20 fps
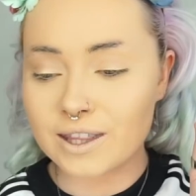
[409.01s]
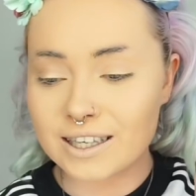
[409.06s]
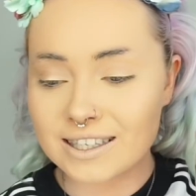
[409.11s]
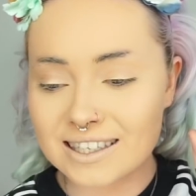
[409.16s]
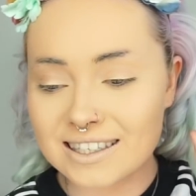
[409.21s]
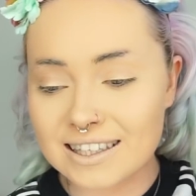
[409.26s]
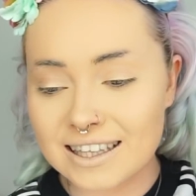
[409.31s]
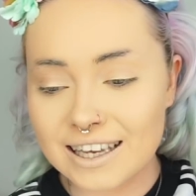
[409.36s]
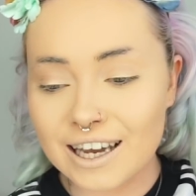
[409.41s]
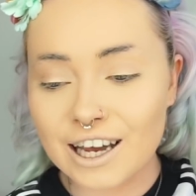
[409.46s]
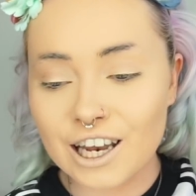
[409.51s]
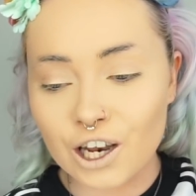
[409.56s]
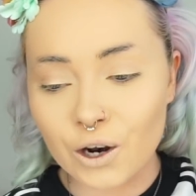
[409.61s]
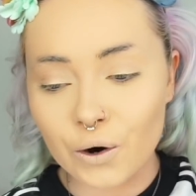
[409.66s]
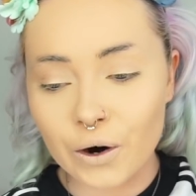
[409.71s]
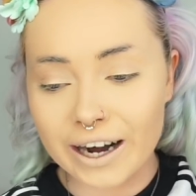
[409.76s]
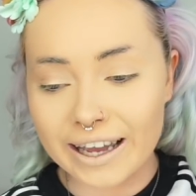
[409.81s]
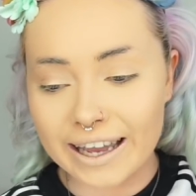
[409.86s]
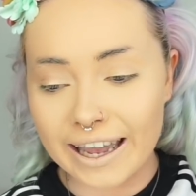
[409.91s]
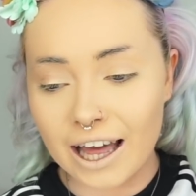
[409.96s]
This is the
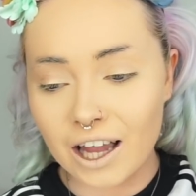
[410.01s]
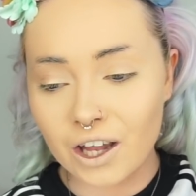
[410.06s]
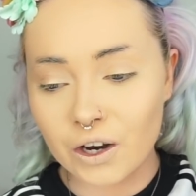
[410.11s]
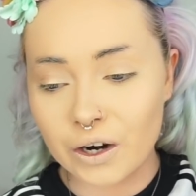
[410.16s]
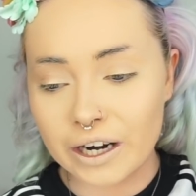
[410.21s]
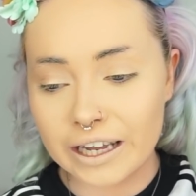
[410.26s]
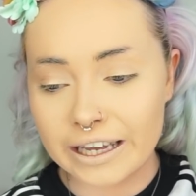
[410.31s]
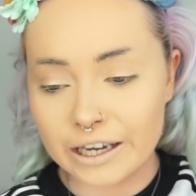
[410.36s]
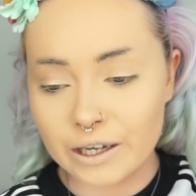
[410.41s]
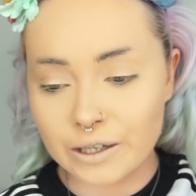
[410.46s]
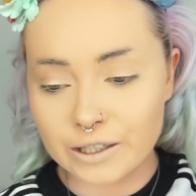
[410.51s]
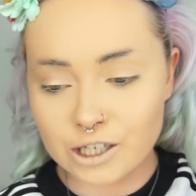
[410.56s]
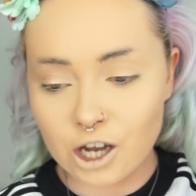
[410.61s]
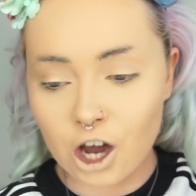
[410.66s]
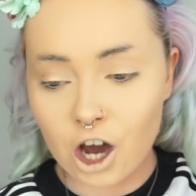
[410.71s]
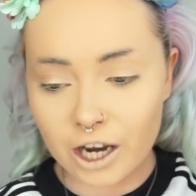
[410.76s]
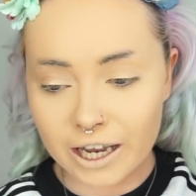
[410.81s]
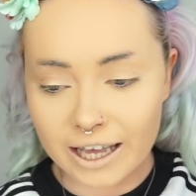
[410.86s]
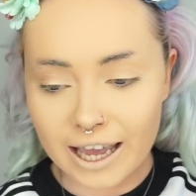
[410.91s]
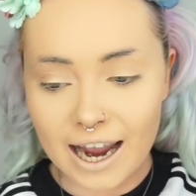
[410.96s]
Laura Geller Gilded
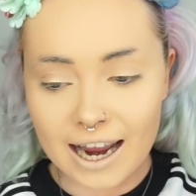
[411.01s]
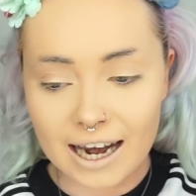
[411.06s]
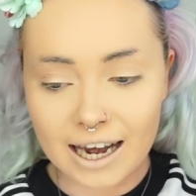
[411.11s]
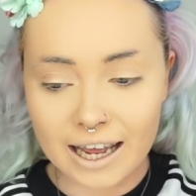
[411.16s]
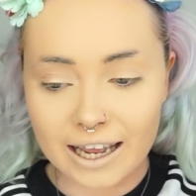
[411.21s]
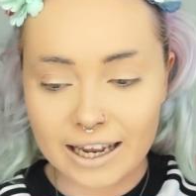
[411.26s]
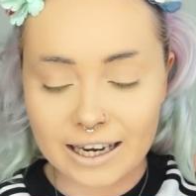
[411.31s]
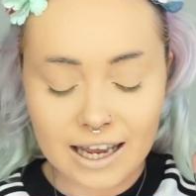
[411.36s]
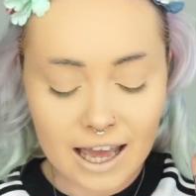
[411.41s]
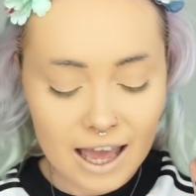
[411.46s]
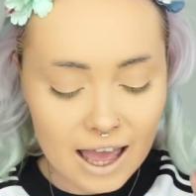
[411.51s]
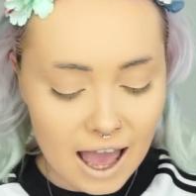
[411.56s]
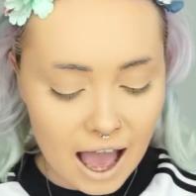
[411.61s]
Honey Highlight.